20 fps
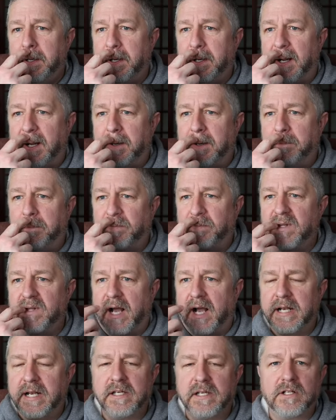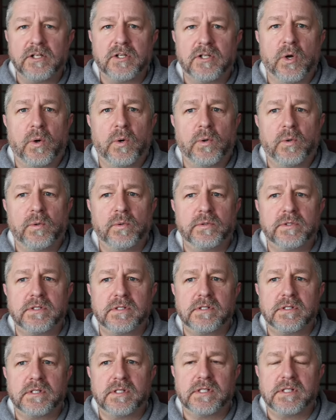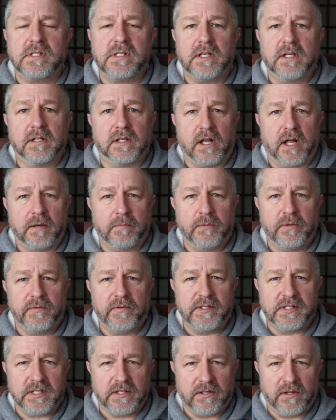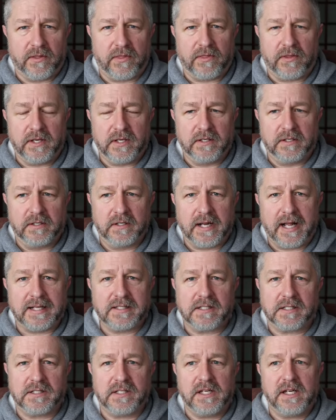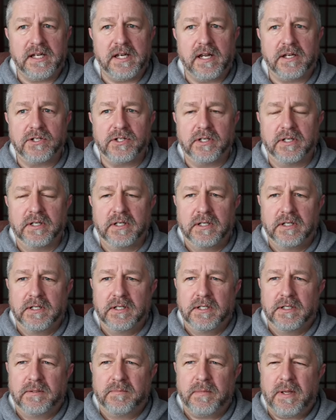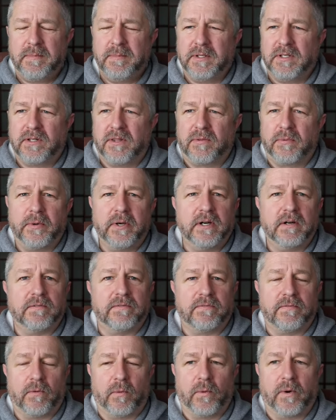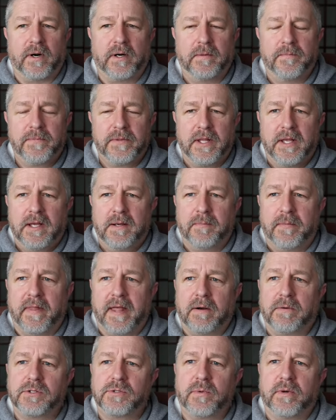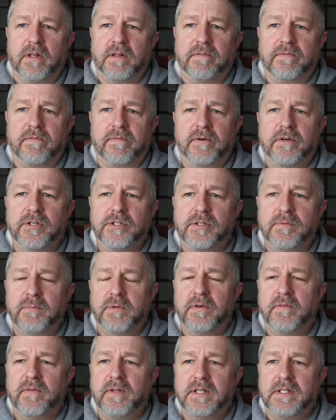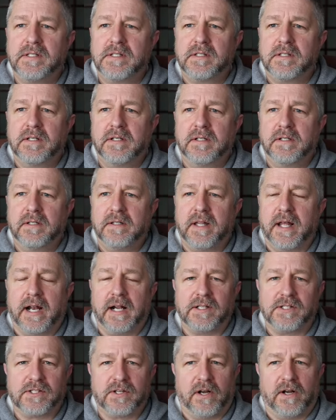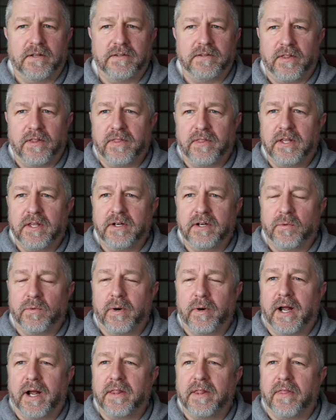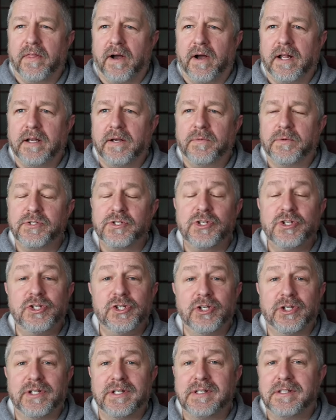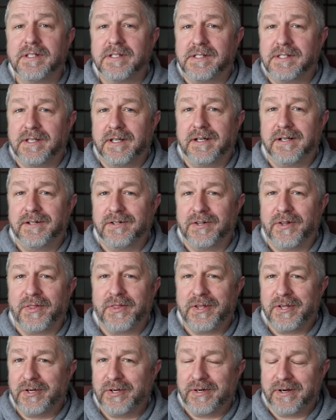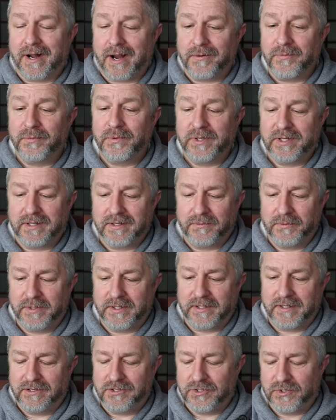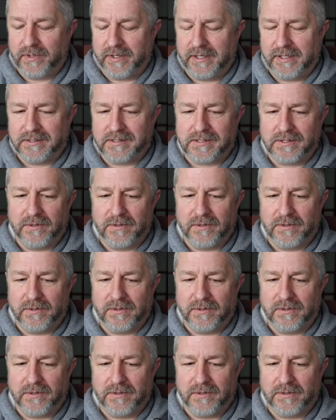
Um, I didn't go to see a lot of movies in the theater as a teenager, maybe three or four. But that was one of the first movies that I saw in the theater where I thought it was good to see it in the theater. I really, really enjoyed it.